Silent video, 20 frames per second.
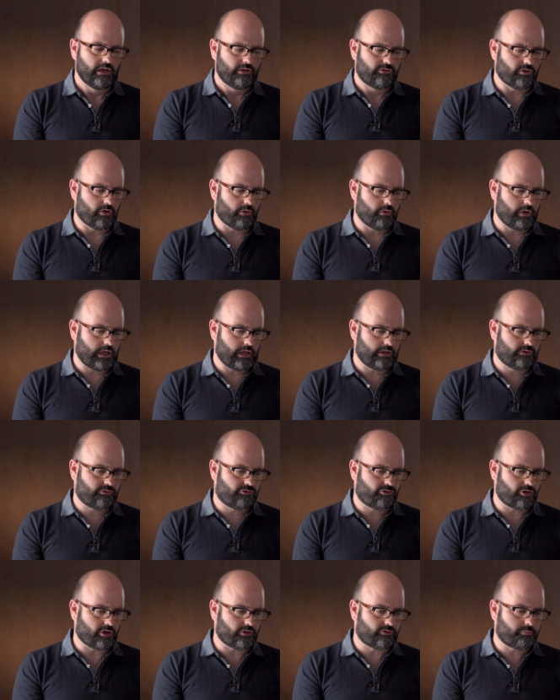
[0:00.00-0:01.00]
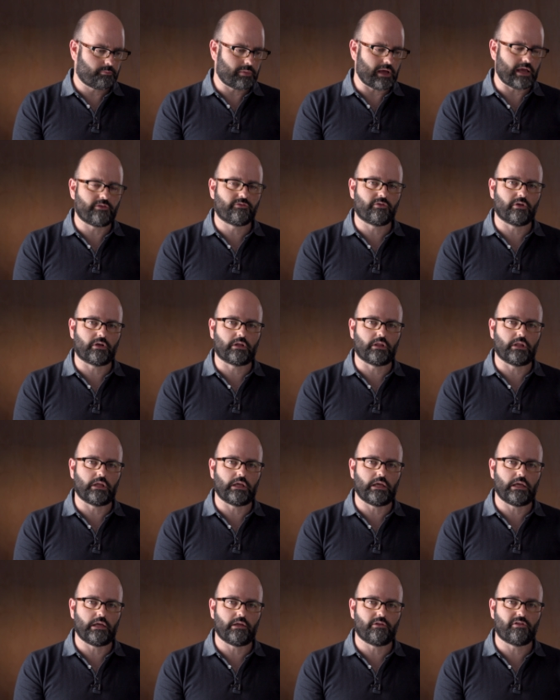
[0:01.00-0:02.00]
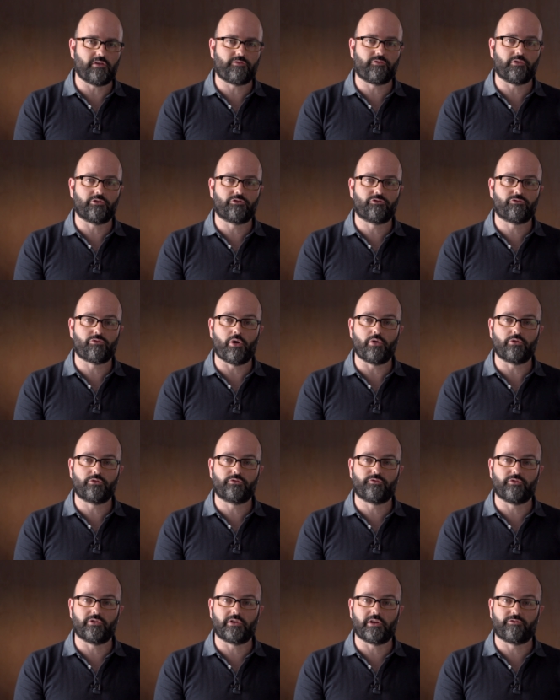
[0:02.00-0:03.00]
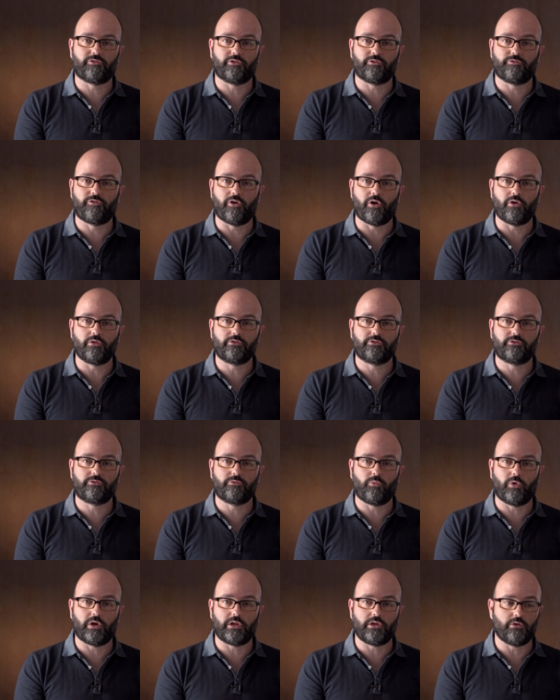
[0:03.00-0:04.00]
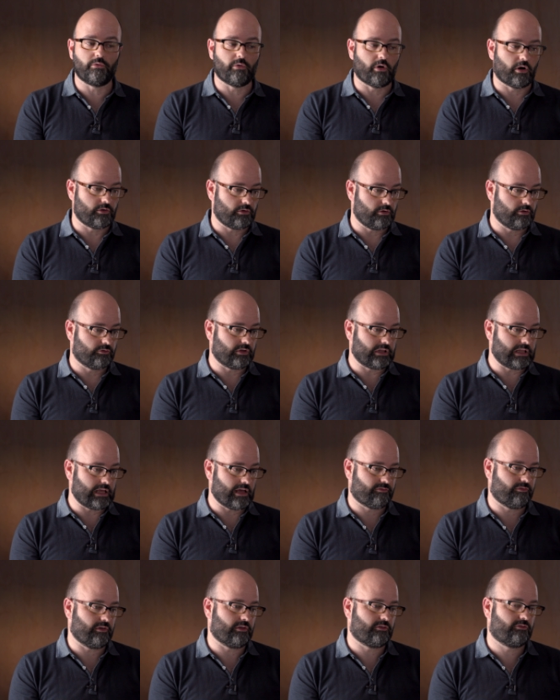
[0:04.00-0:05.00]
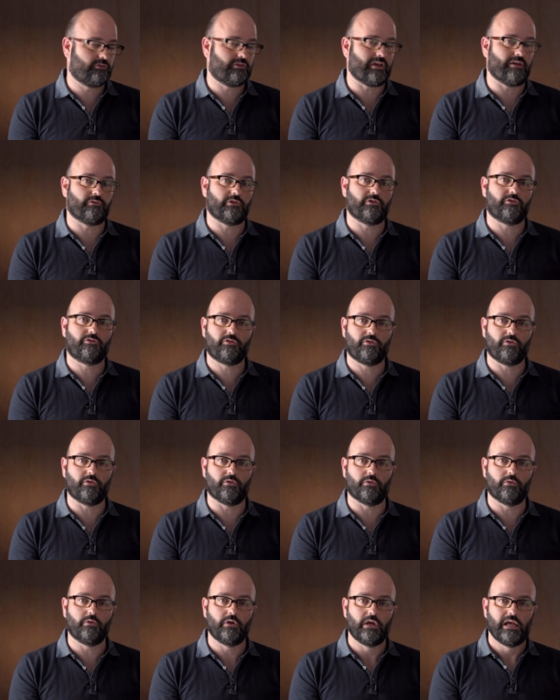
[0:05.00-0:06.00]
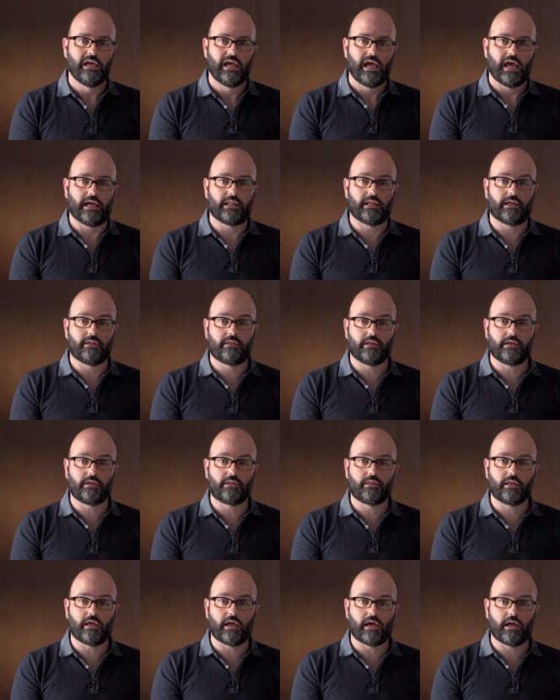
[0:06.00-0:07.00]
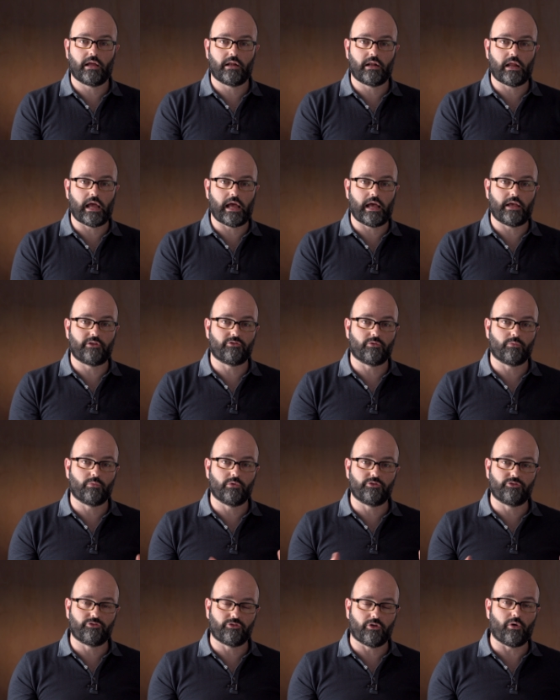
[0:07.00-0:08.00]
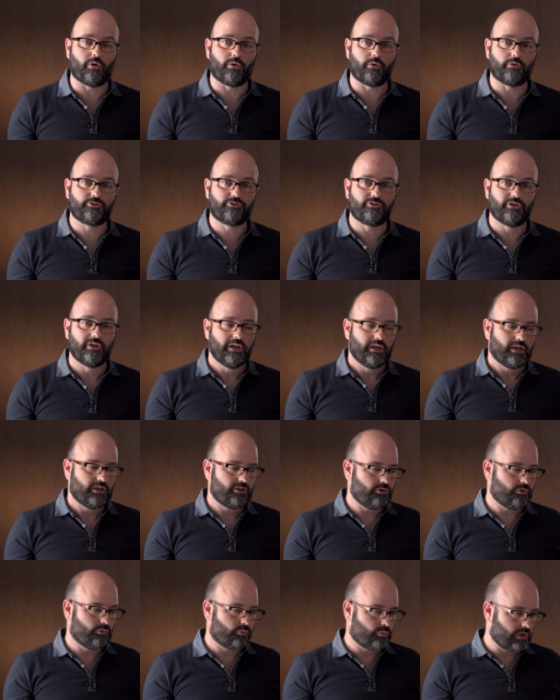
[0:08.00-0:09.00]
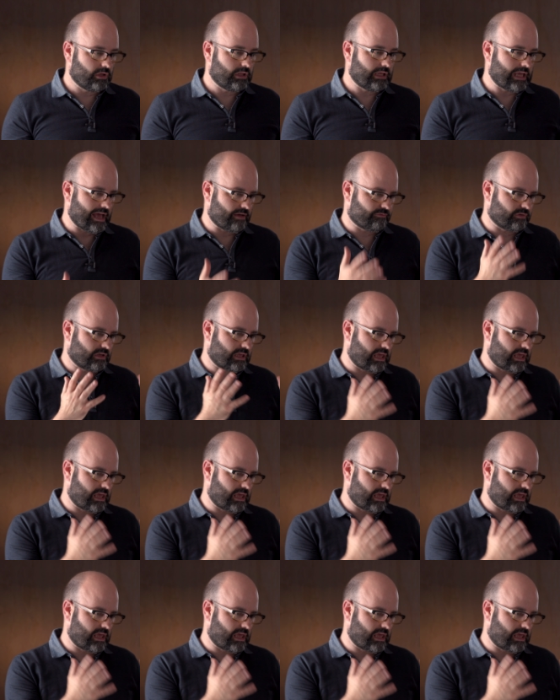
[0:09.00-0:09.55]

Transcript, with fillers: So it's just basically different strokes for different folks when you are using the FS7 II. And I think that as a result, you really have a